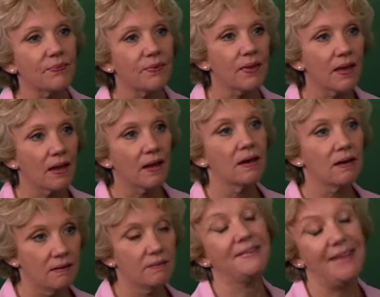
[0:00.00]
doing my
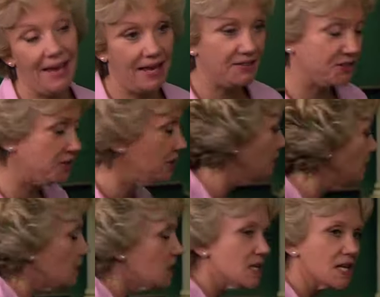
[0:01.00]
job. Yes. You
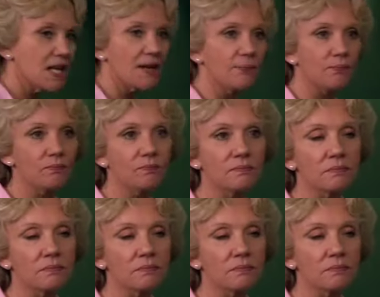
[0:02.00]
ask for Tani.